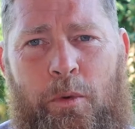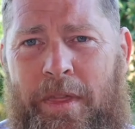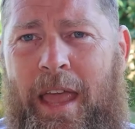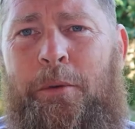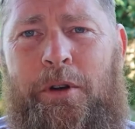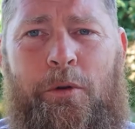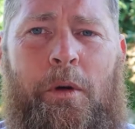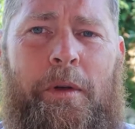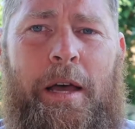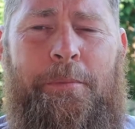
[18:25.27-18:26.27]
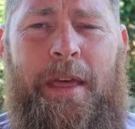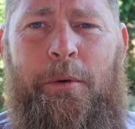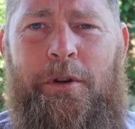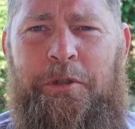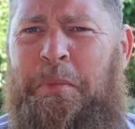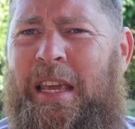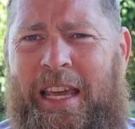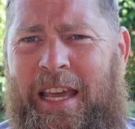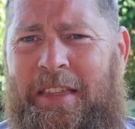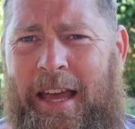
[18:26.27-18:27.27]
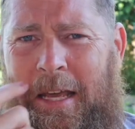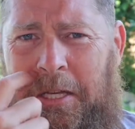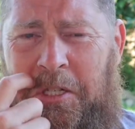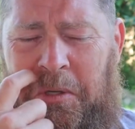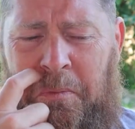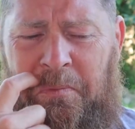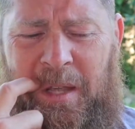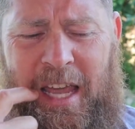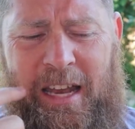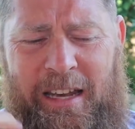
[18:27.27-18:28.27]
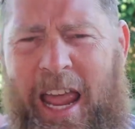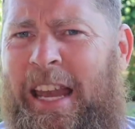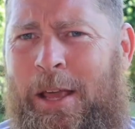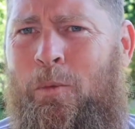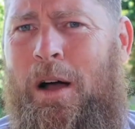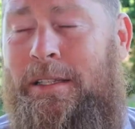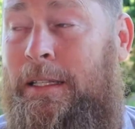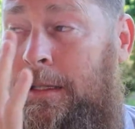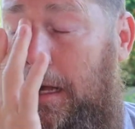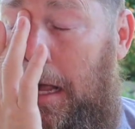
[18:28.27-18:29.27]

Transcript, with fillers: when they were growing up, they were speaking at that age, and, and he wasn't.